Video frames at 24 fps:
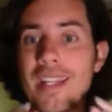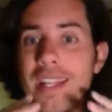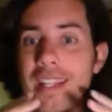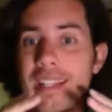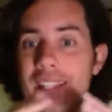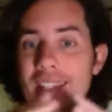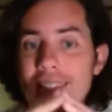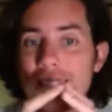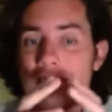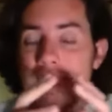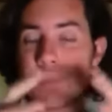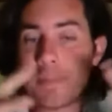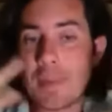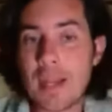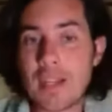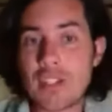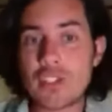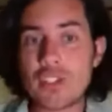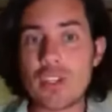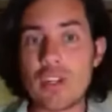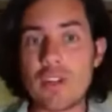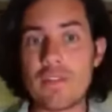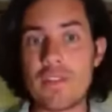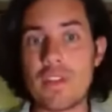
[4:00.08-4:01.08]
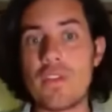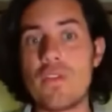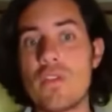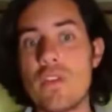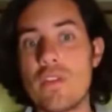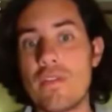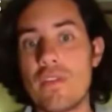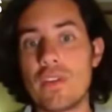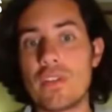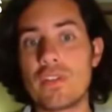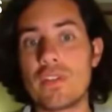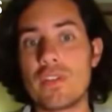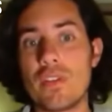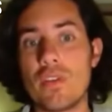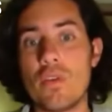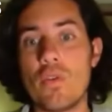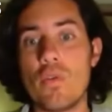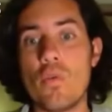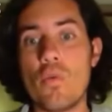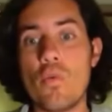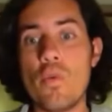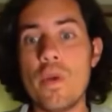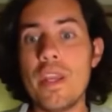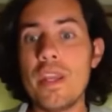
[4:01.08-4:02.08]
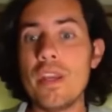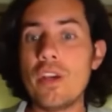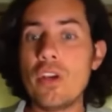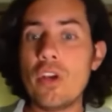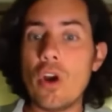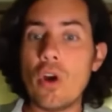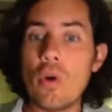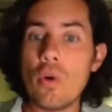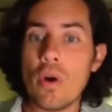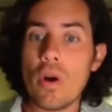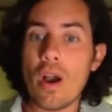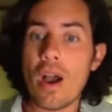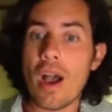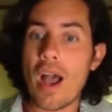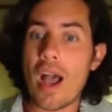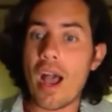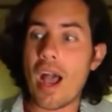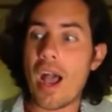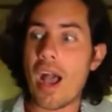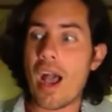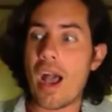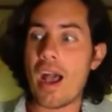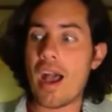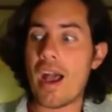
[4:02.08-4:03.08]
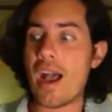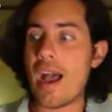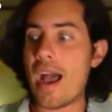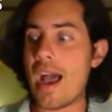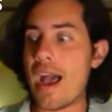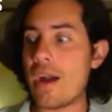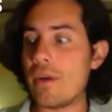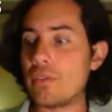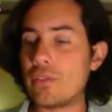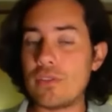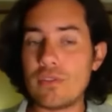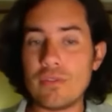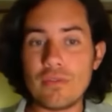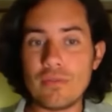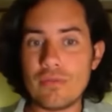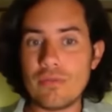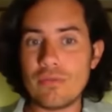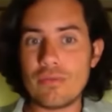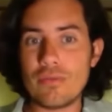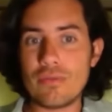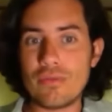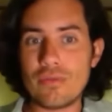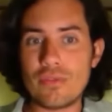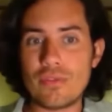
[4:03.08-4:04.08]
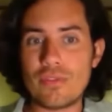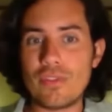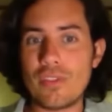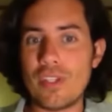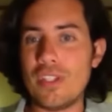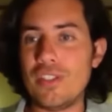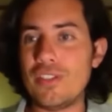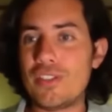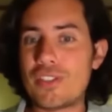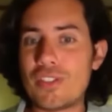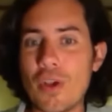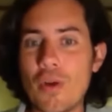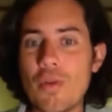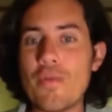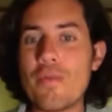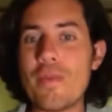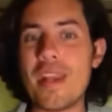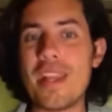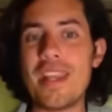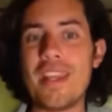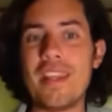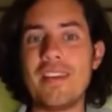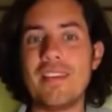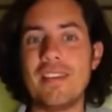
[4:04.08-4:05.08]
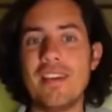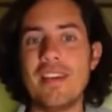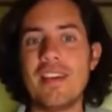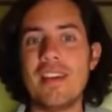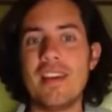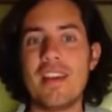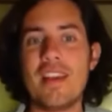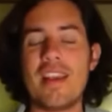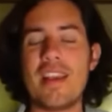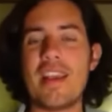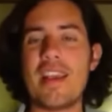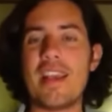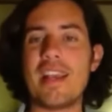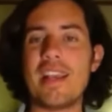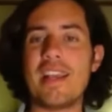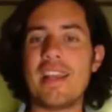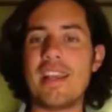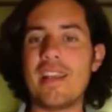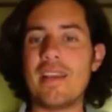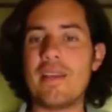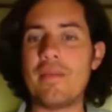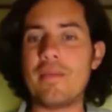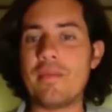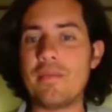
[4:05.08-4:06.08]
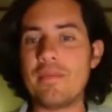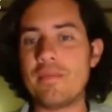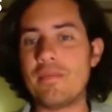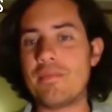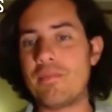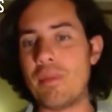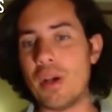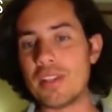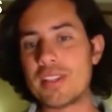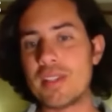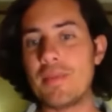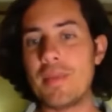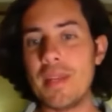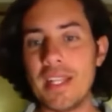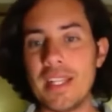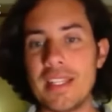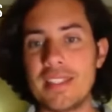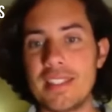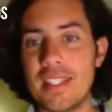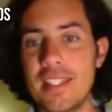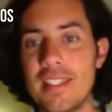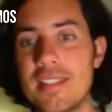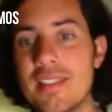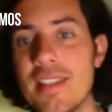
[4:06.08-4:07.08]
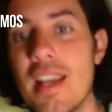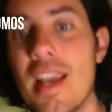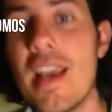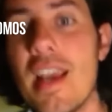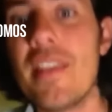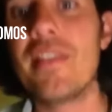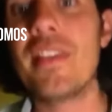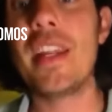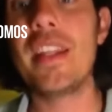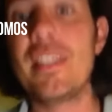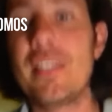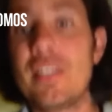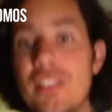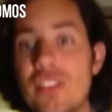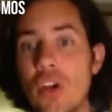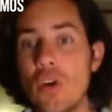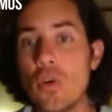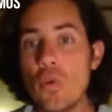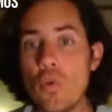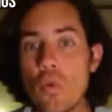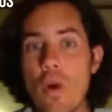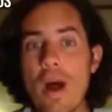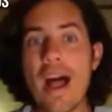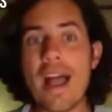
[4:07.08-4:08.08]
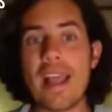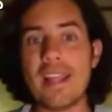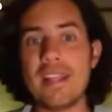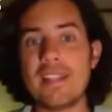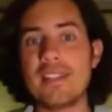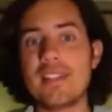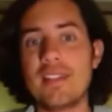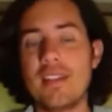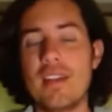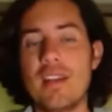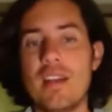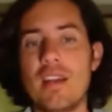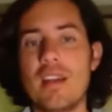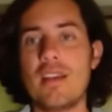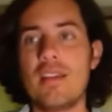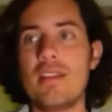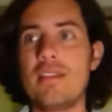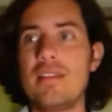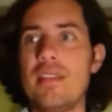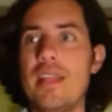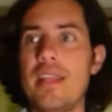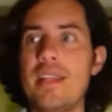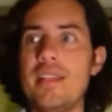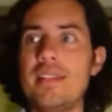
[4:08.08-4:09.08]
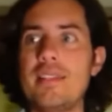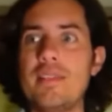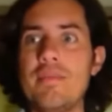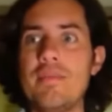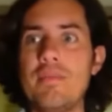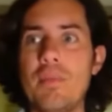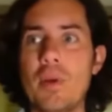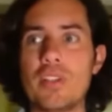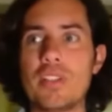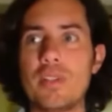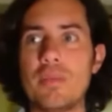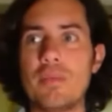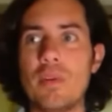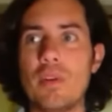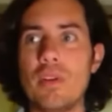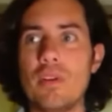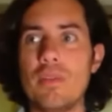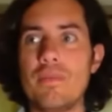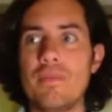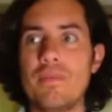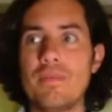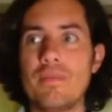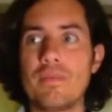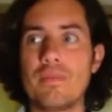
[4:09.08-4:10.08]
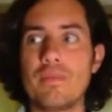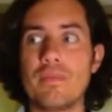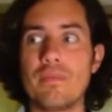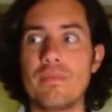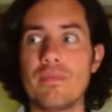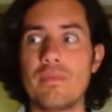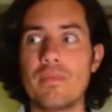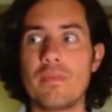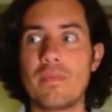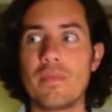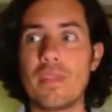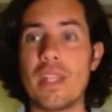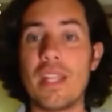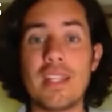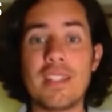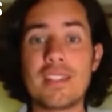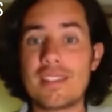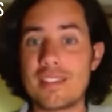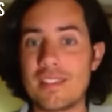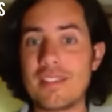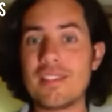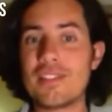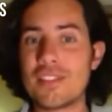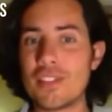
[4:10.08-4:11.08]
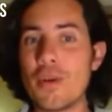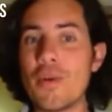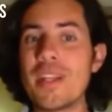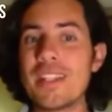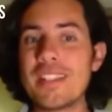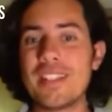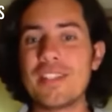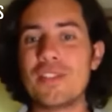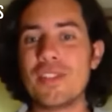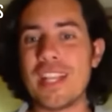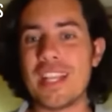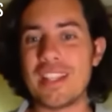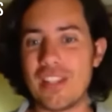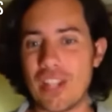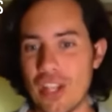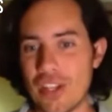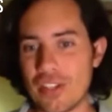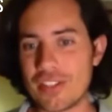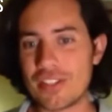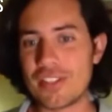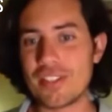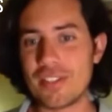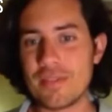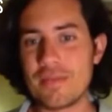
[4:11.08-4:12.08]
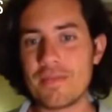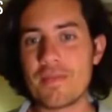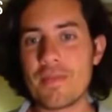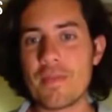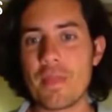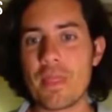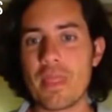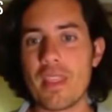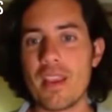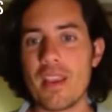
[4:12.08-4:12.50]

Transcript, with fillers: that in this expansion of the universe, we go out in so many uh, possibilities that is so wide that is impossible, that is so easy to get lost.